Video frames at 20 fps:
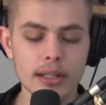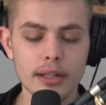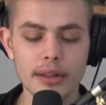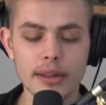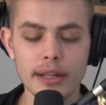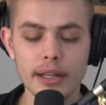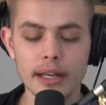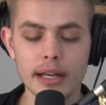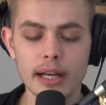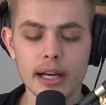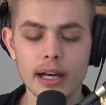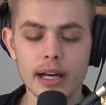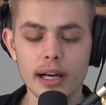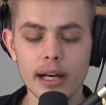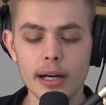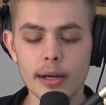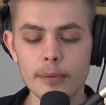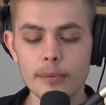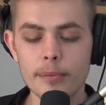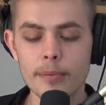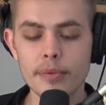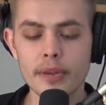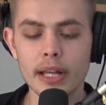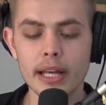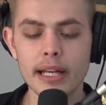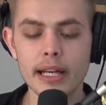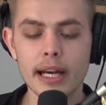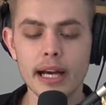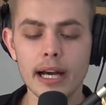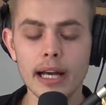the um,
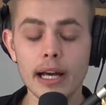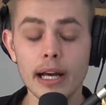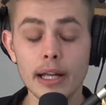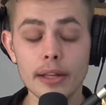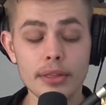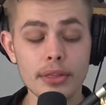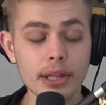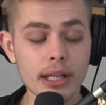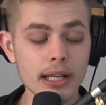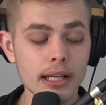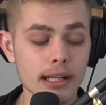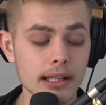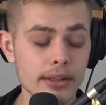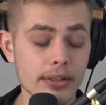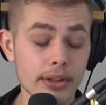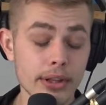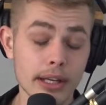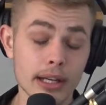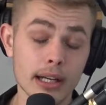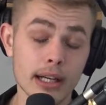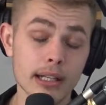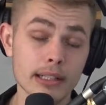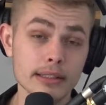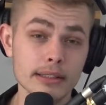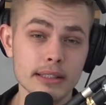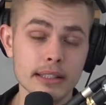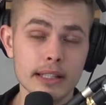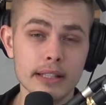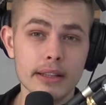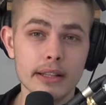and I, I think I think
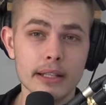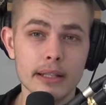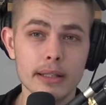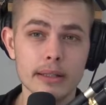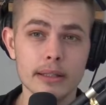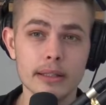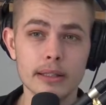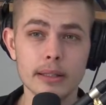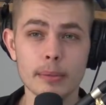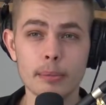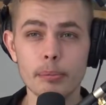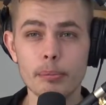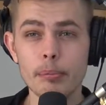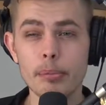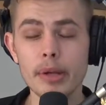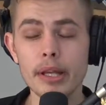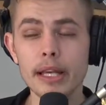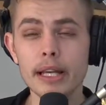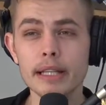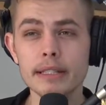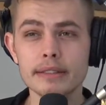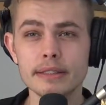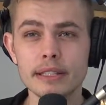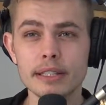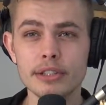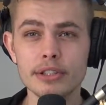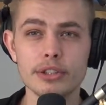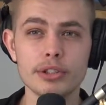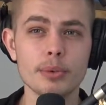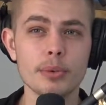honestly I think the biggest
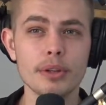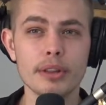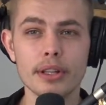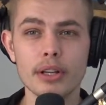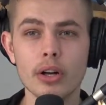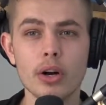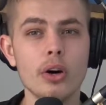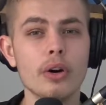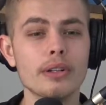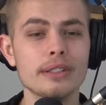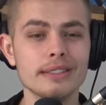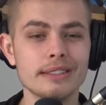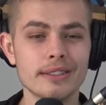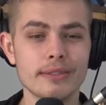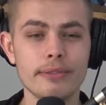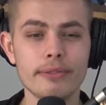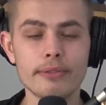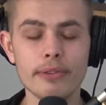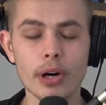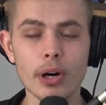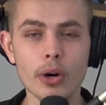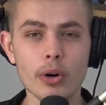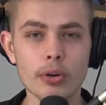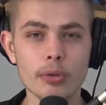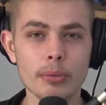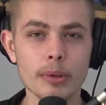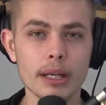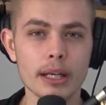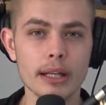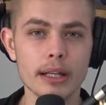issue with it all is the phone,
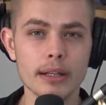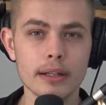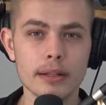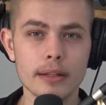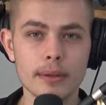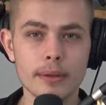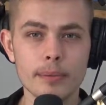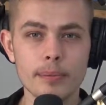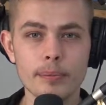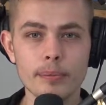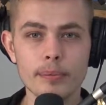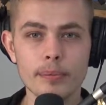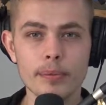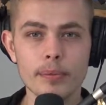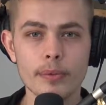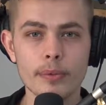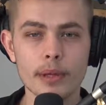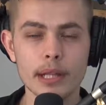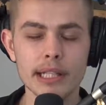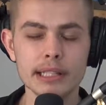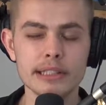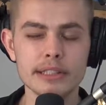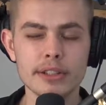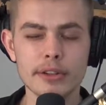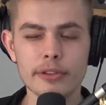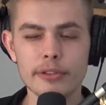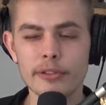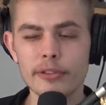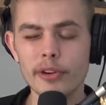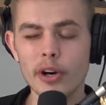man. It's the
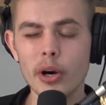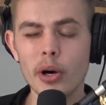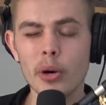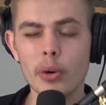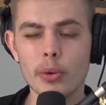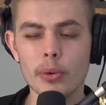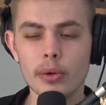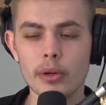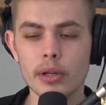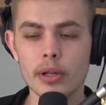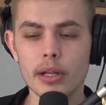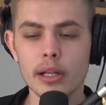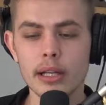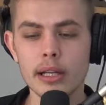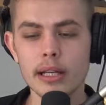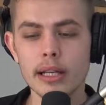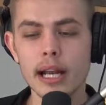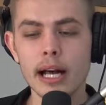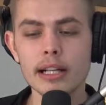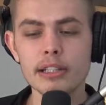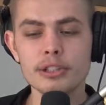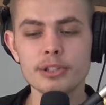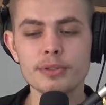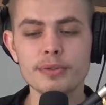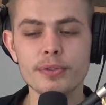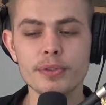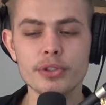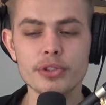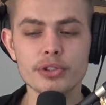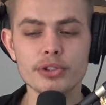phone, not just
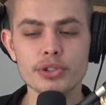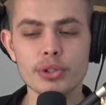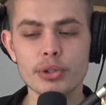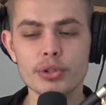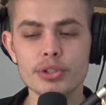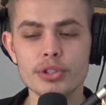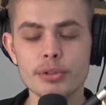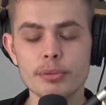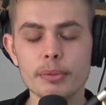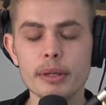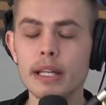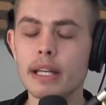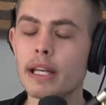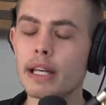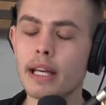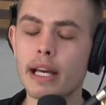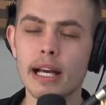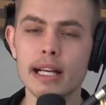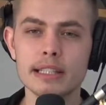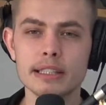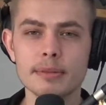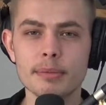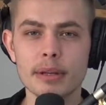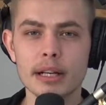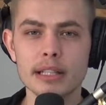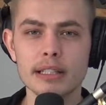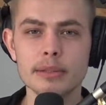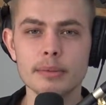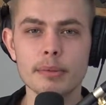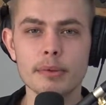for the social media
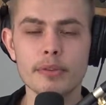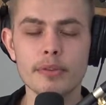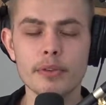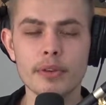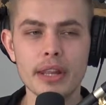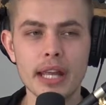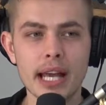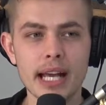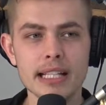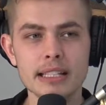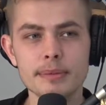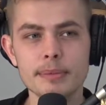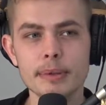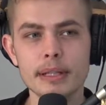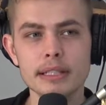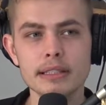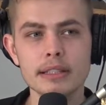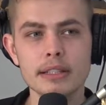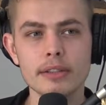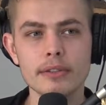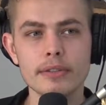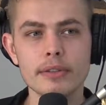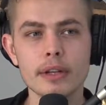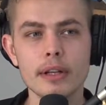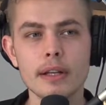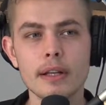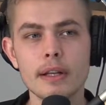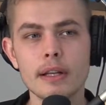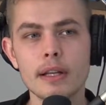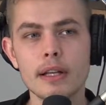aspect, but for the aspect of
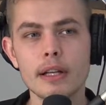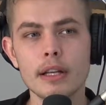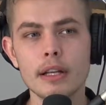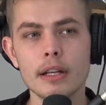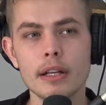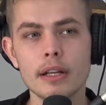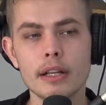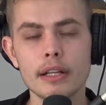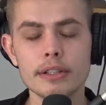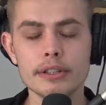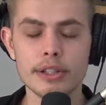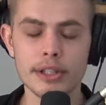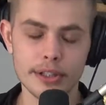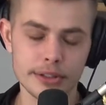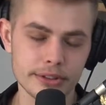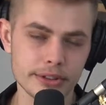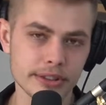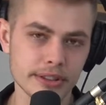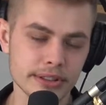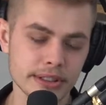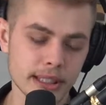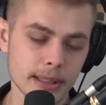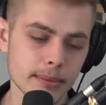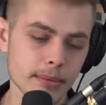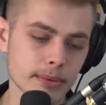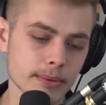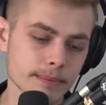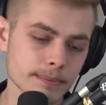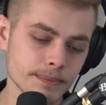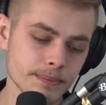here, here's an
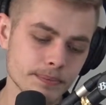example.